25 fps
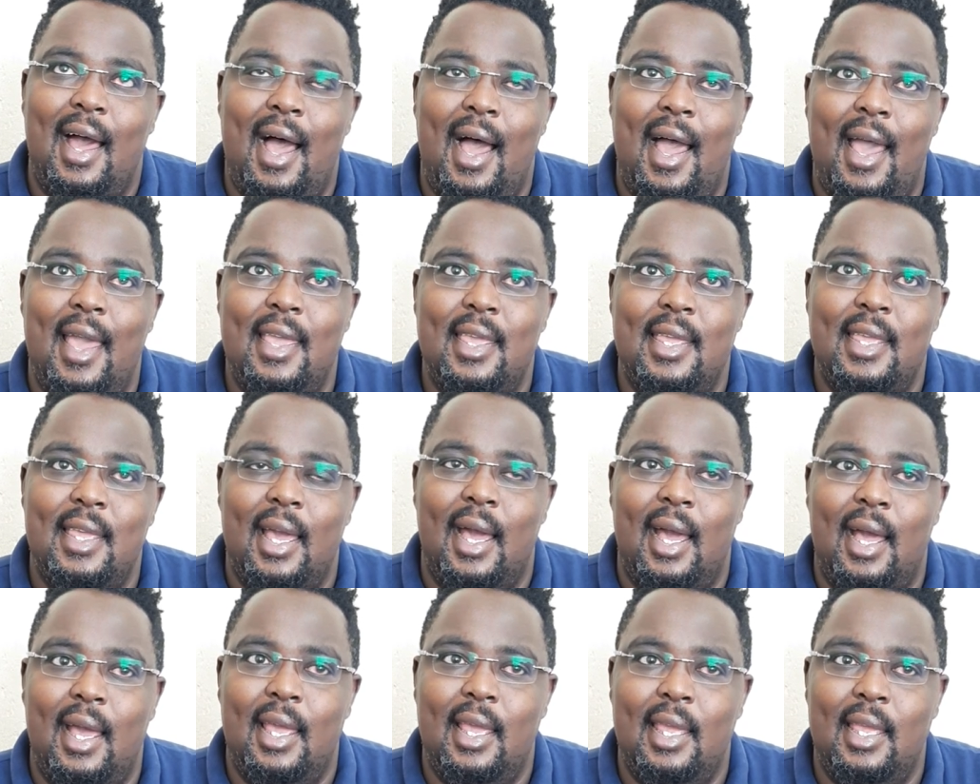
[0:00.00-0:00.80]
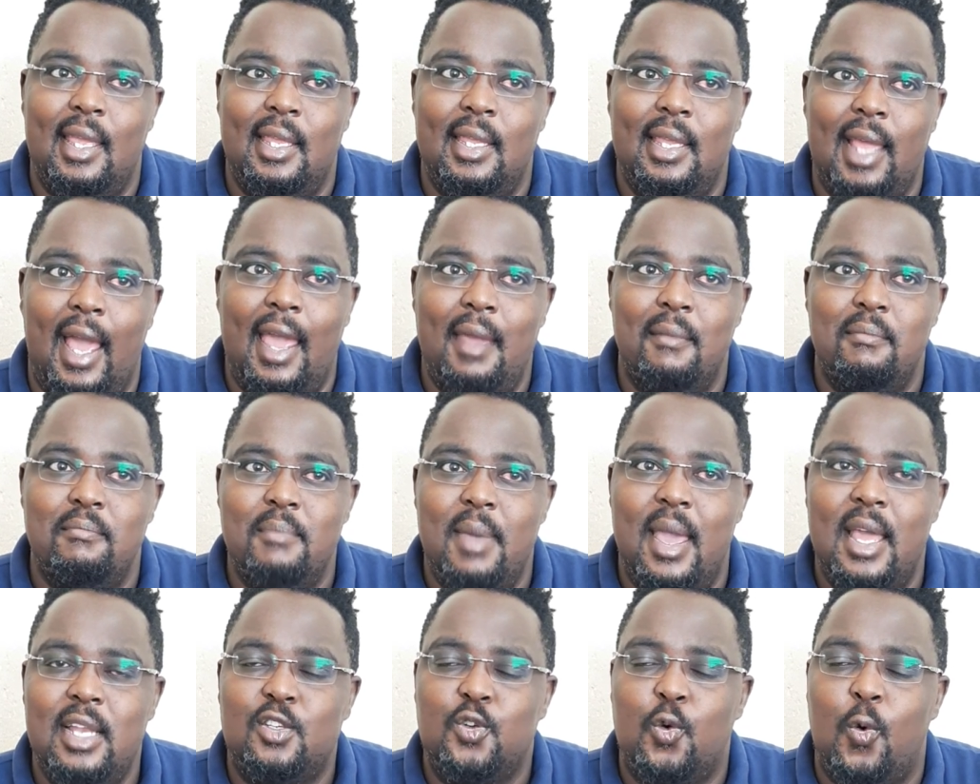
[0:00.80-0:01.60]
I
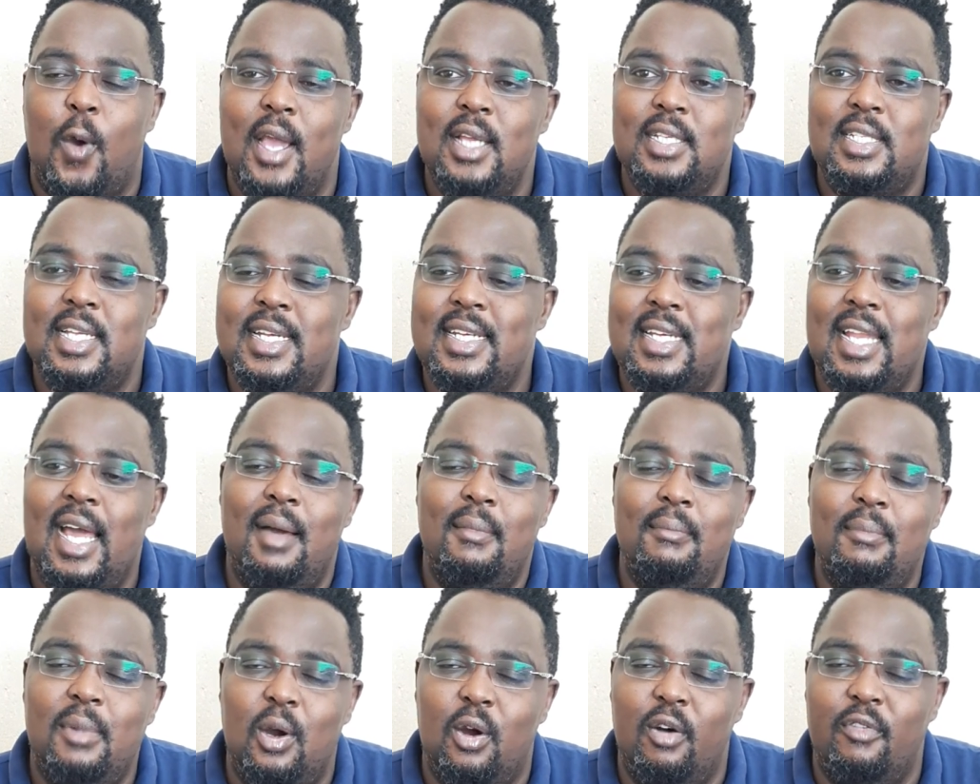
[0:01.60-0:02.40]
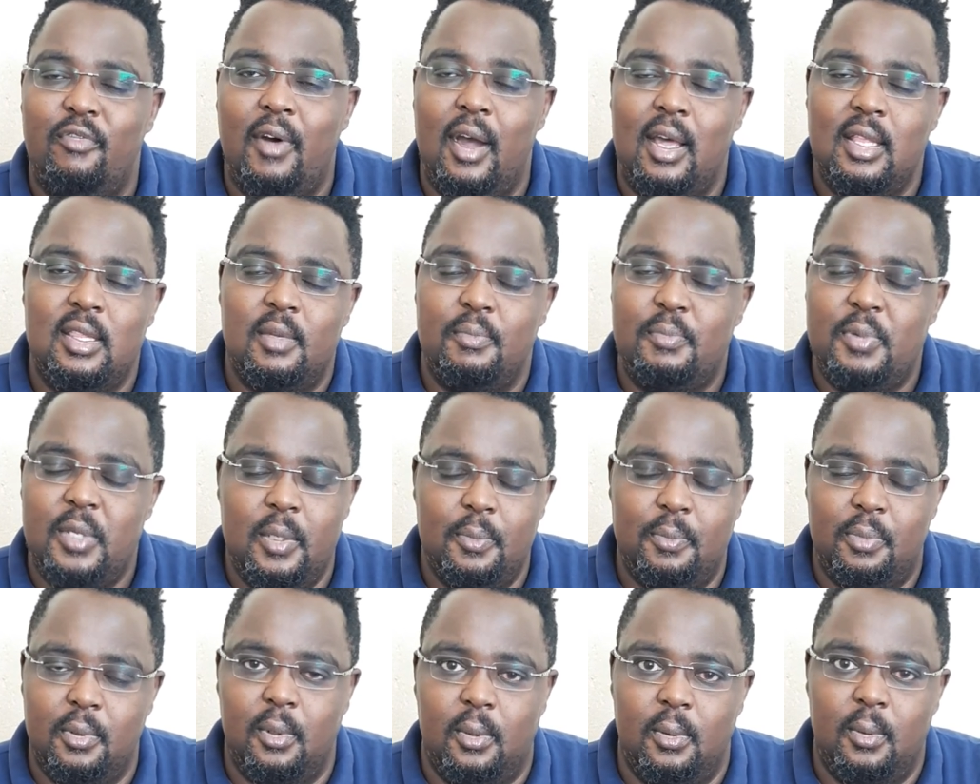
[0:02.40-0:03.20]
met quite a number of other
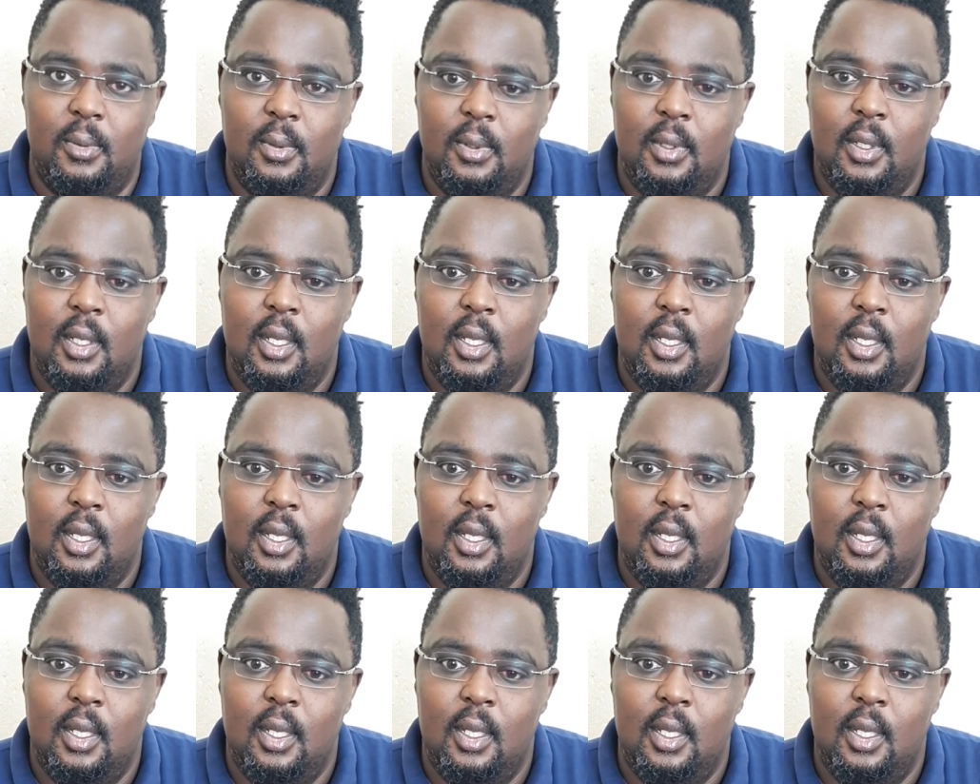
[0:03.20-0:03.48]
people